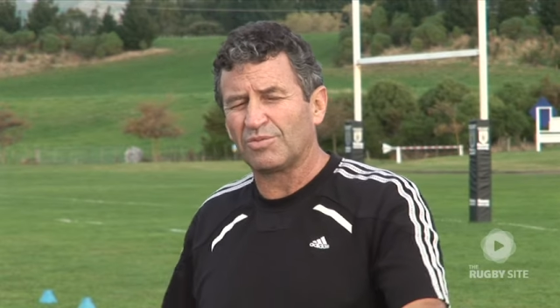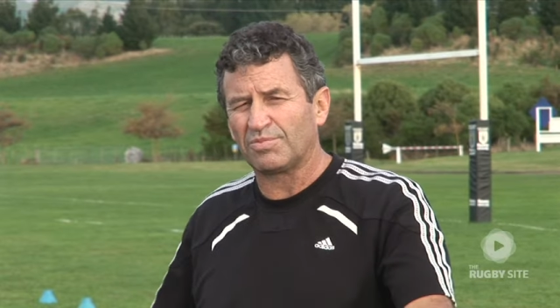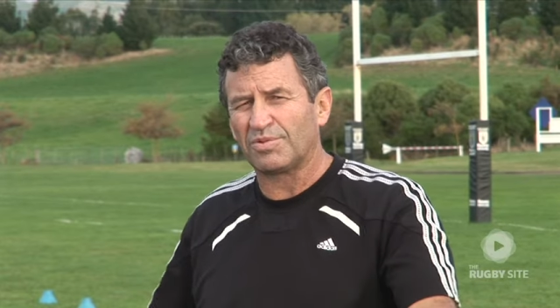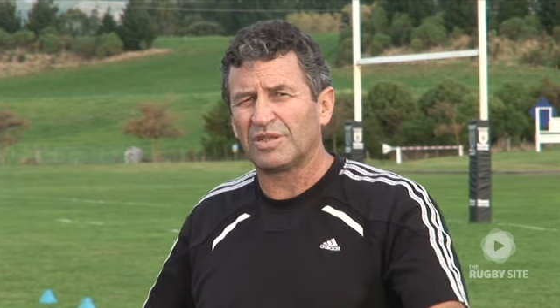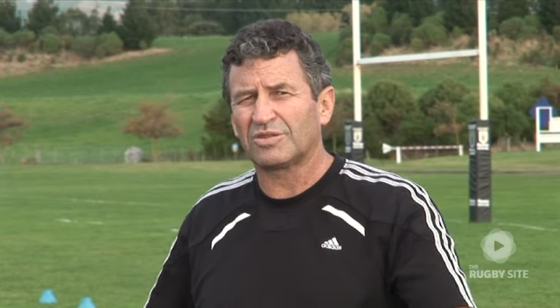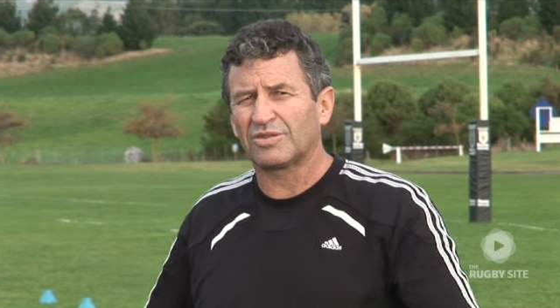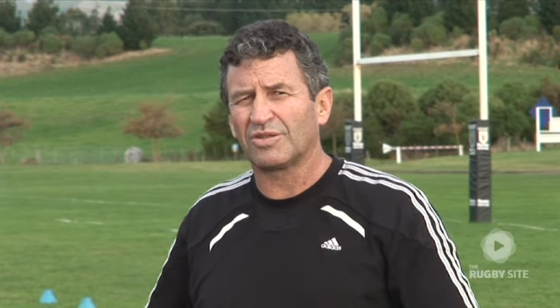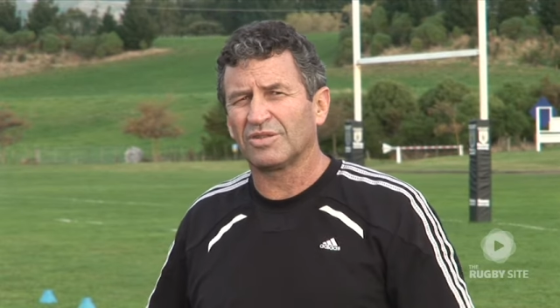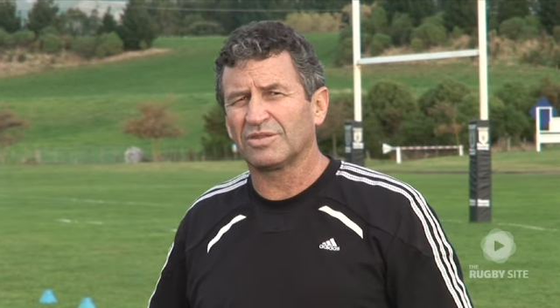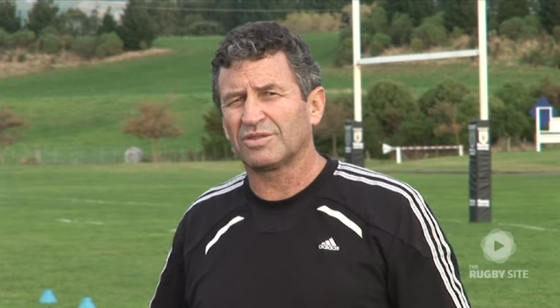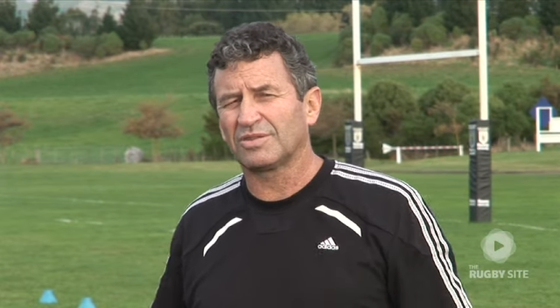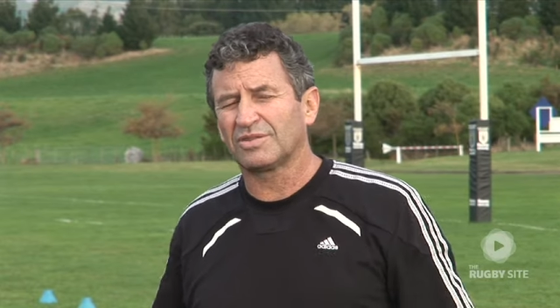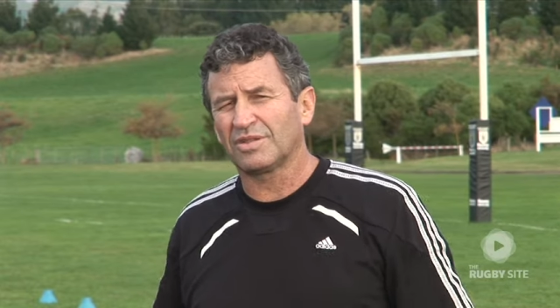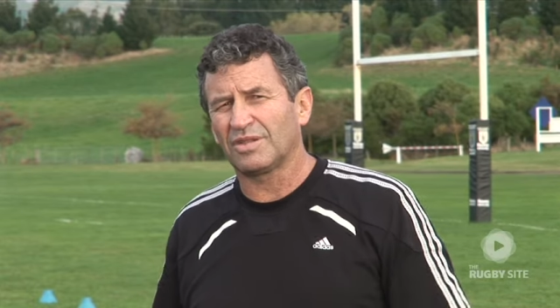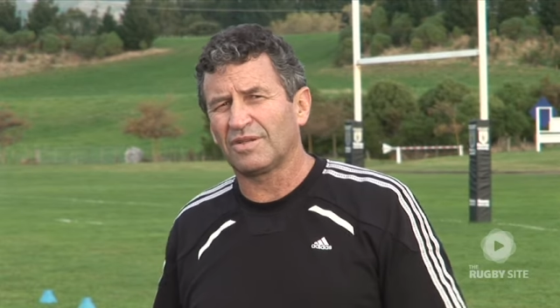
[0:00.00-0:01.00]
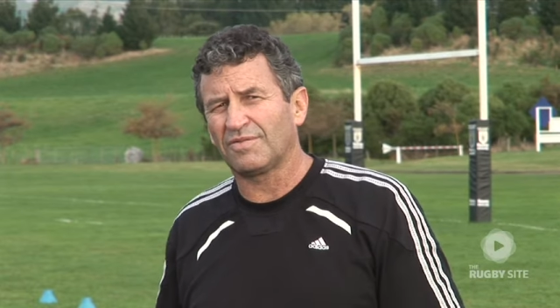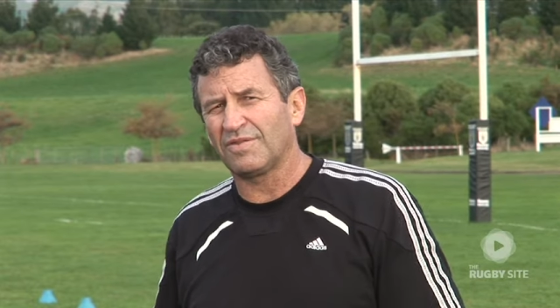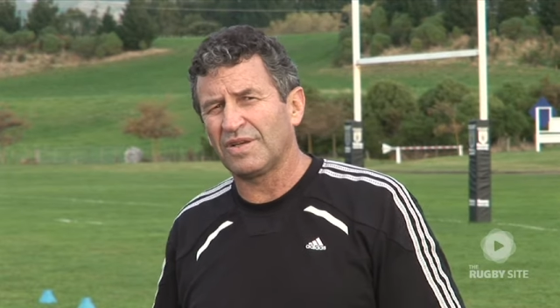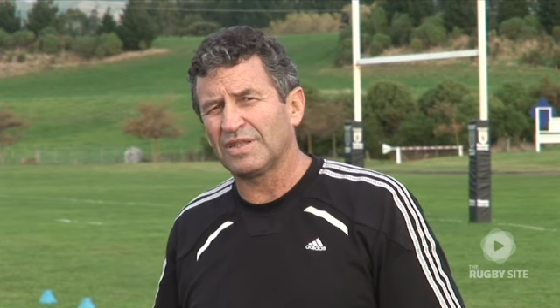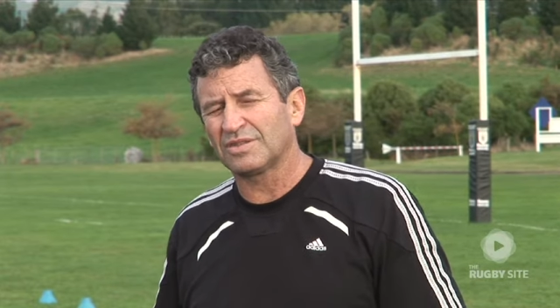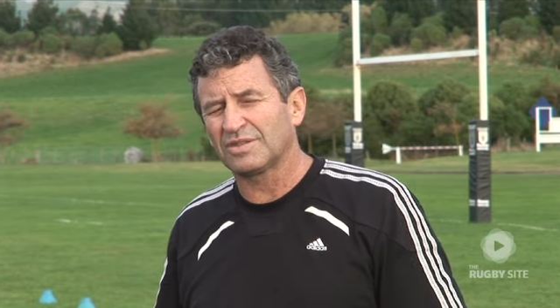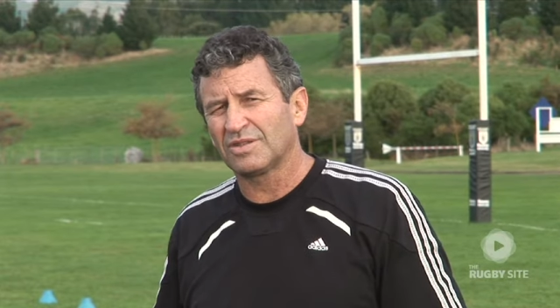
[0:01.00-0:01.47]
or pressurise a
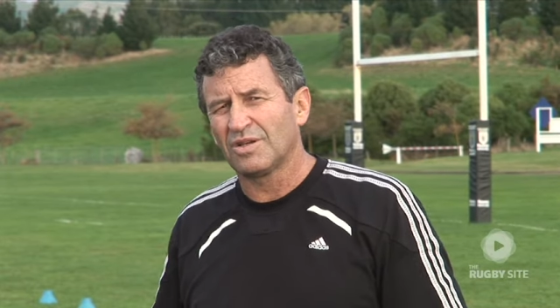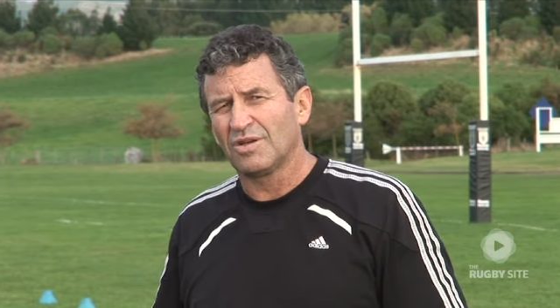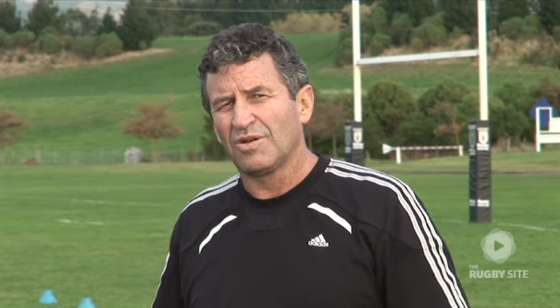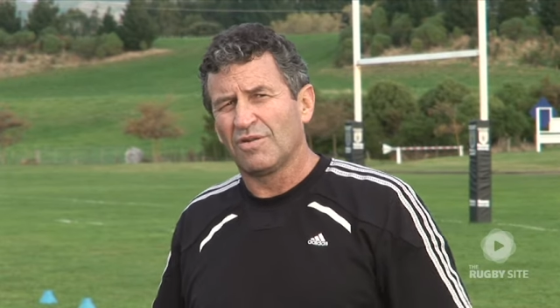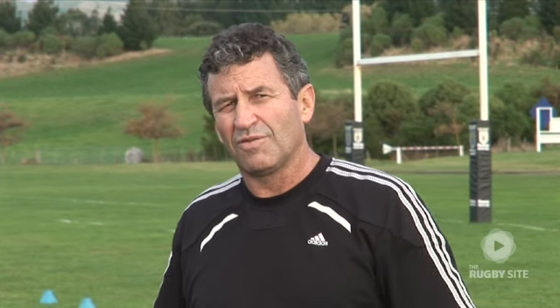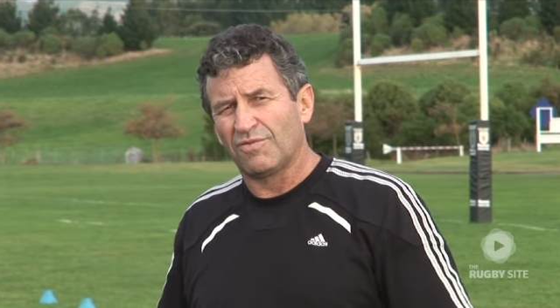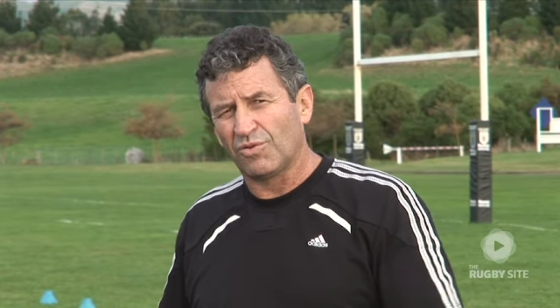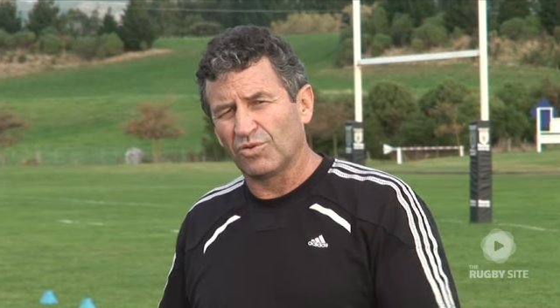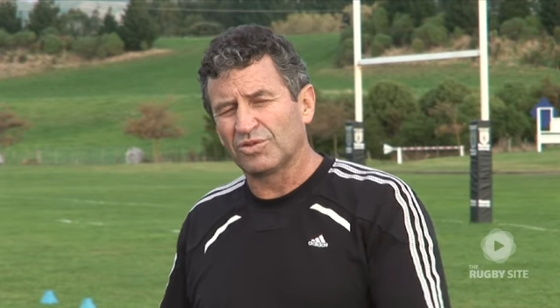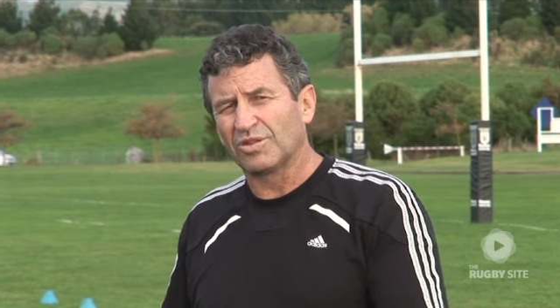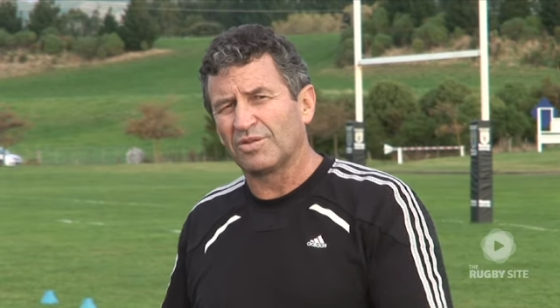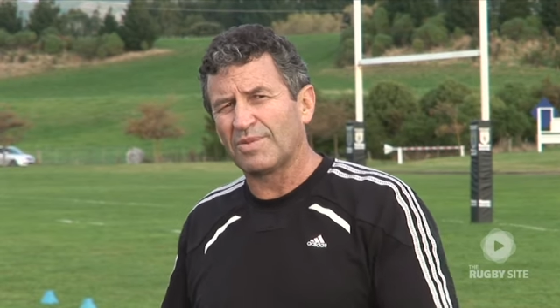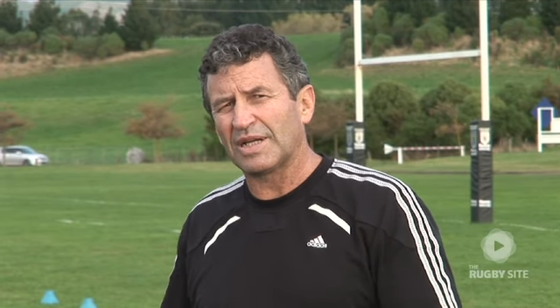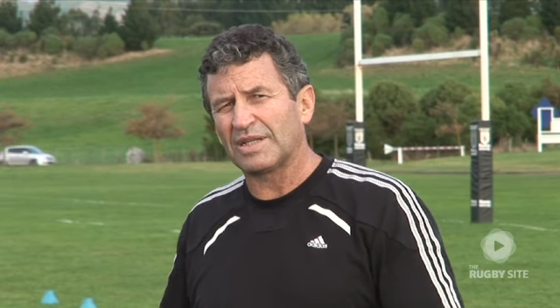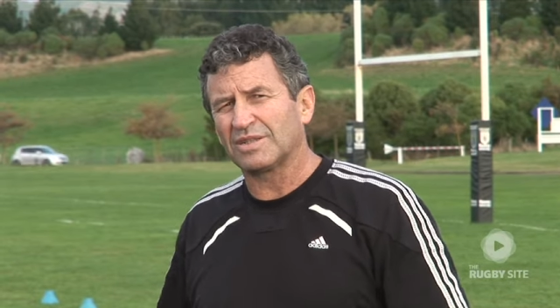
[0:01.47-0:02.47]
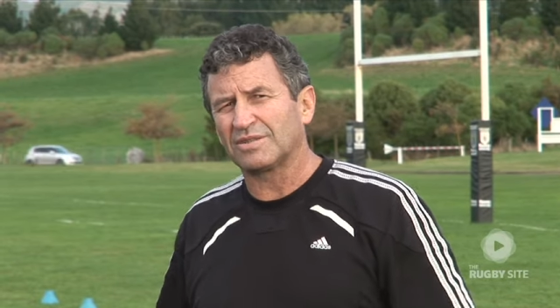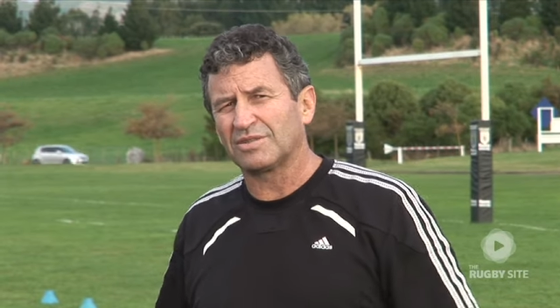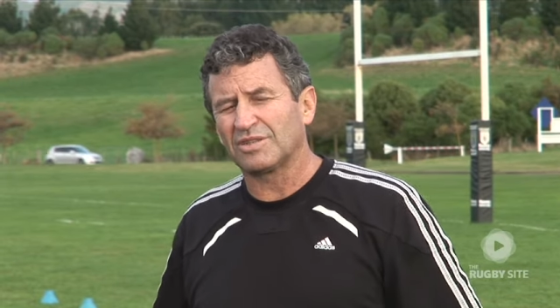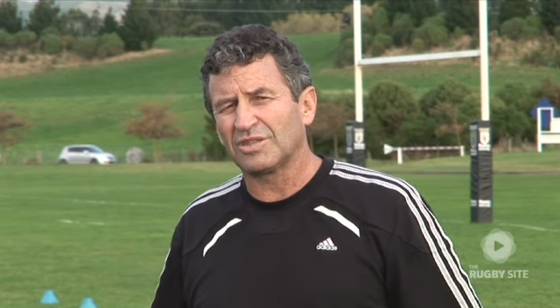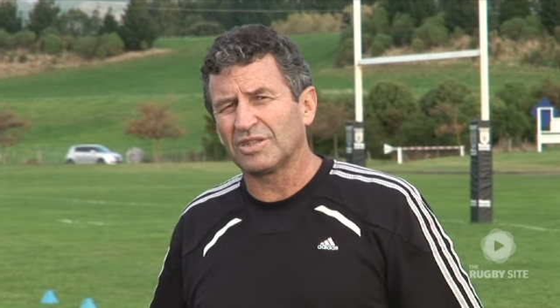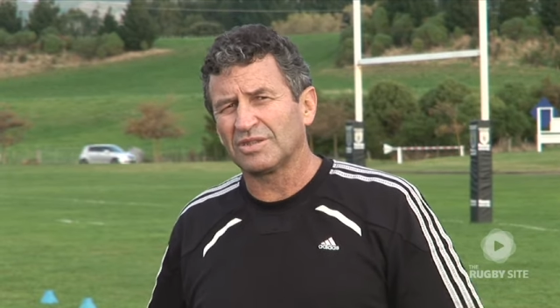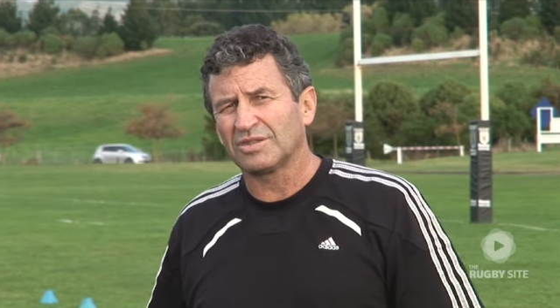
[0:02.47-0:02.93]
defence, force them to make
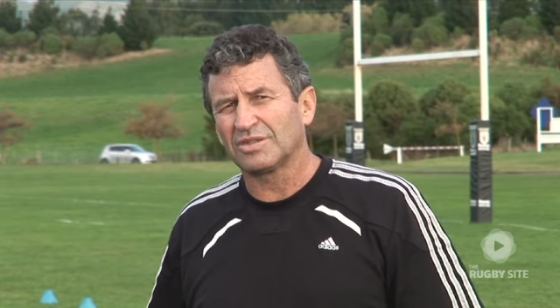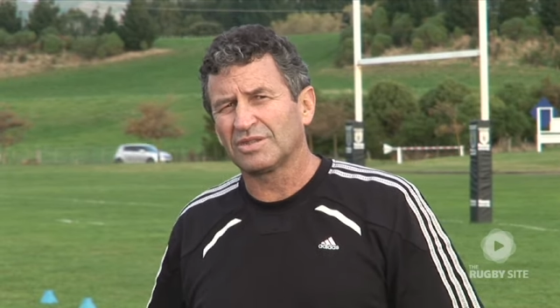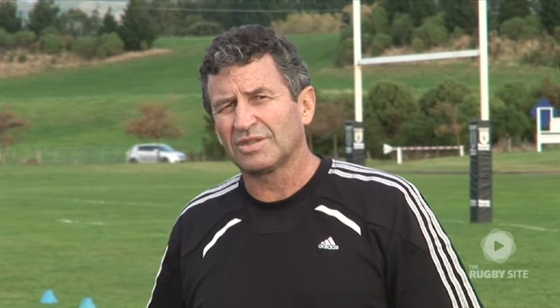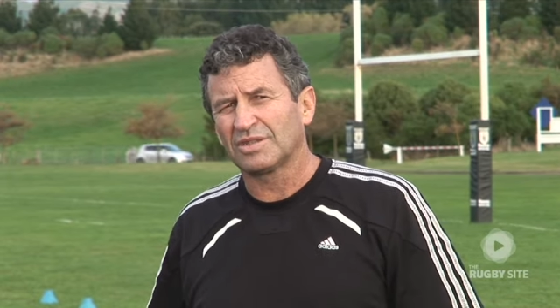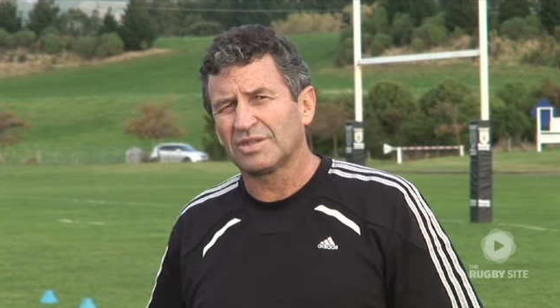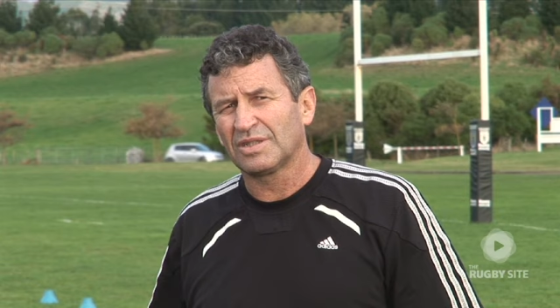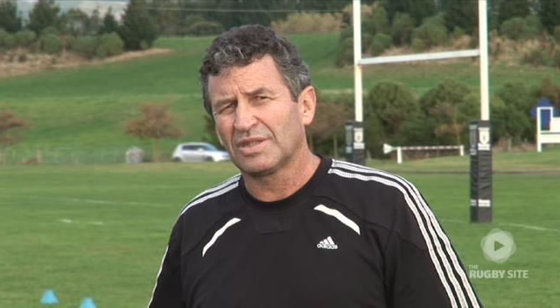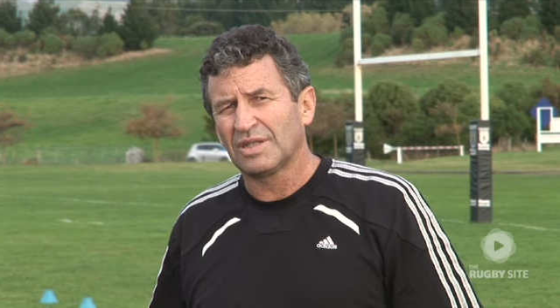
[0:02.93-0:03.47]
decisions,